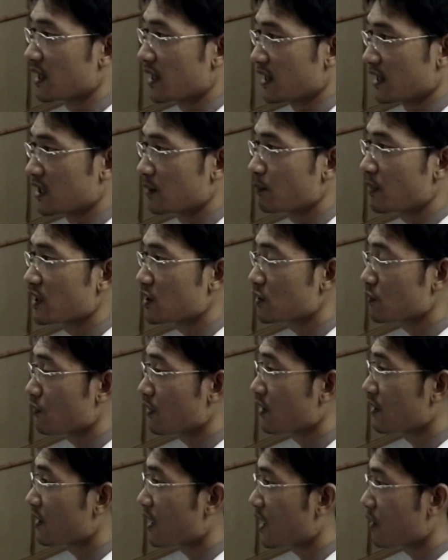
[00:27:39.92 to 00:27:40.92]
Yeah. In a patient
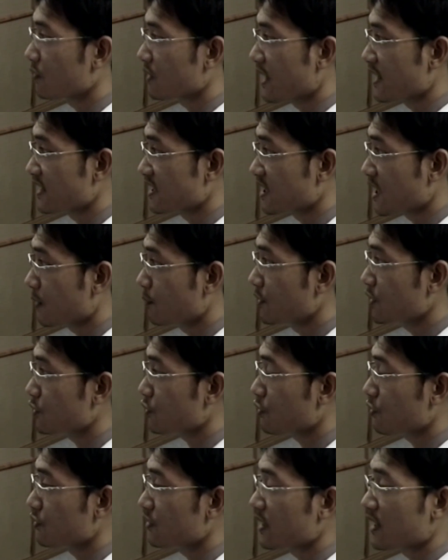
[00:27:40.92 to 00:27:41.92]
without
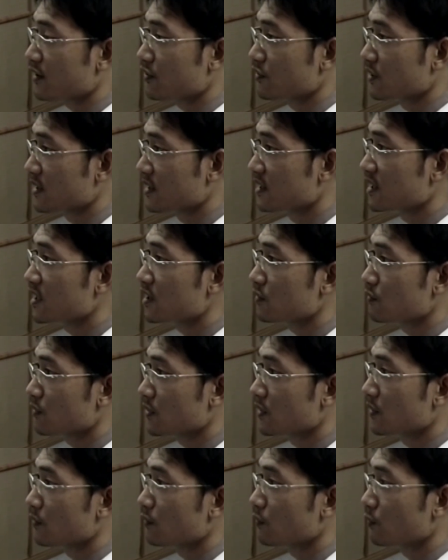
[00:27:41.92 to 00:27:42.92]
established coronary artery disease,
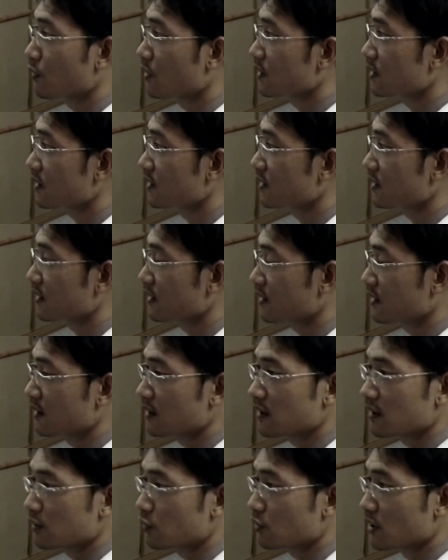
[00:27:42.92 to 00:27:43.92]
we wanted
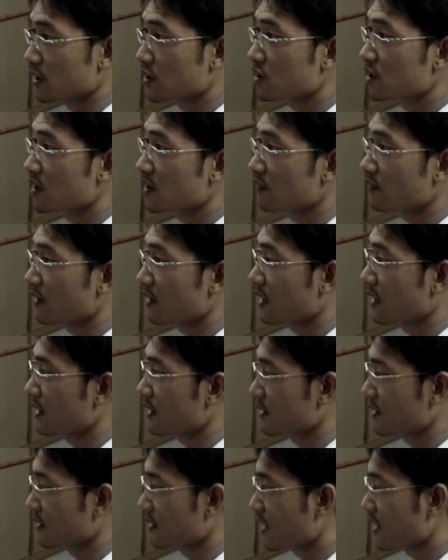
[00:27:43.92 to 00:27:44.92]
to achieve
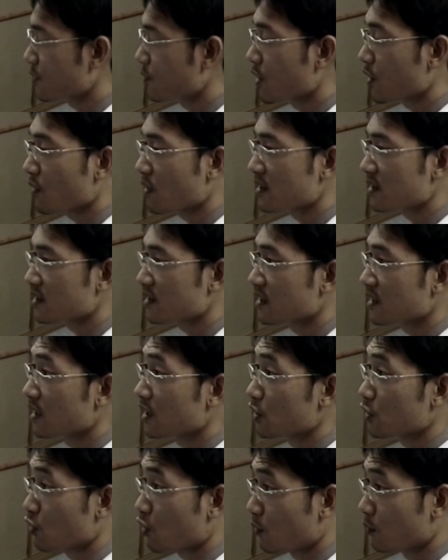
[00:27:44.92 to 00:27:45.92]

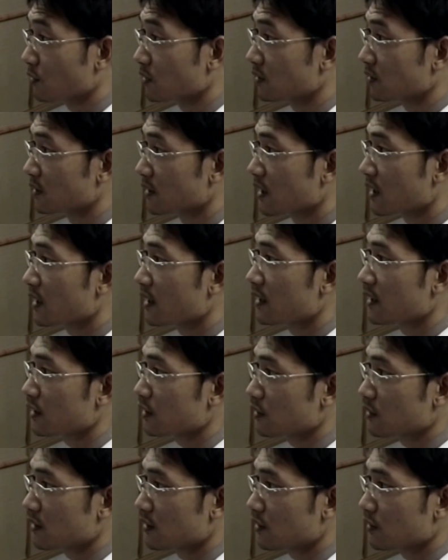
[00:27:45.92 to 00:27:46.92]
HbA1c normal,
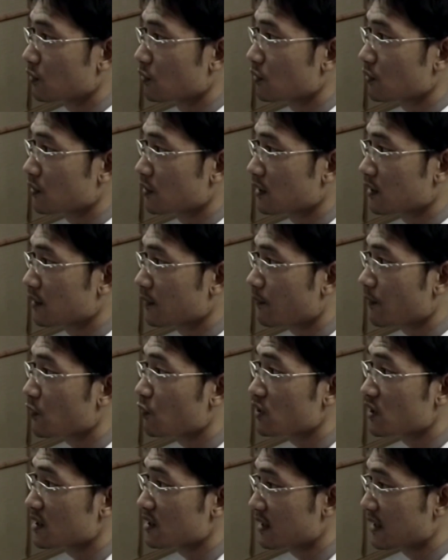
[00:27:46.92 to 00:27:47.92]

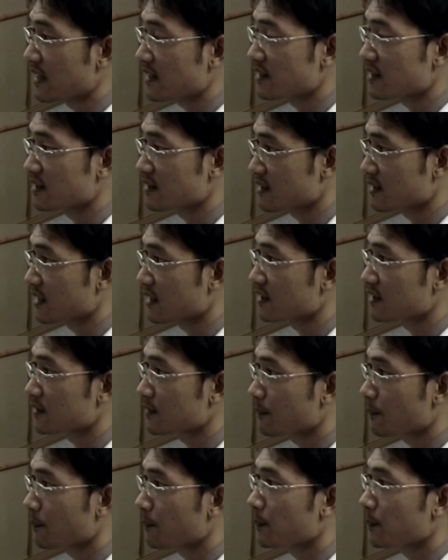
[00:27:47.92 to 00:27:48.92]
which is less than 6.